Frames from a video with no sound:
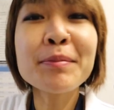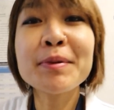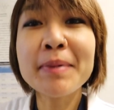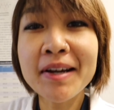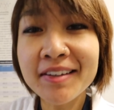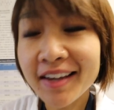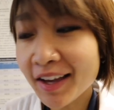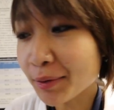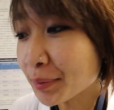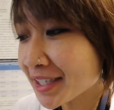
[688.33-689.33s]
I'm preparing the
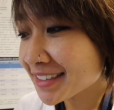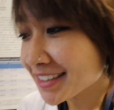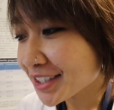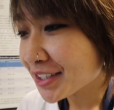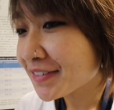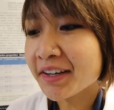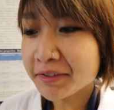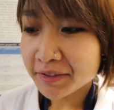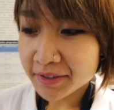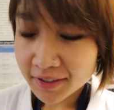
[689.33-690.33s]
calibration curve and
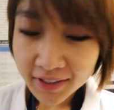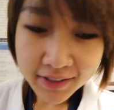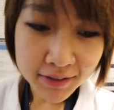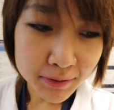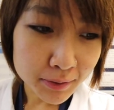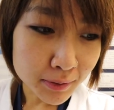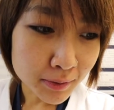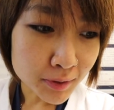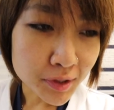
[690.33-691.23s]
also starting to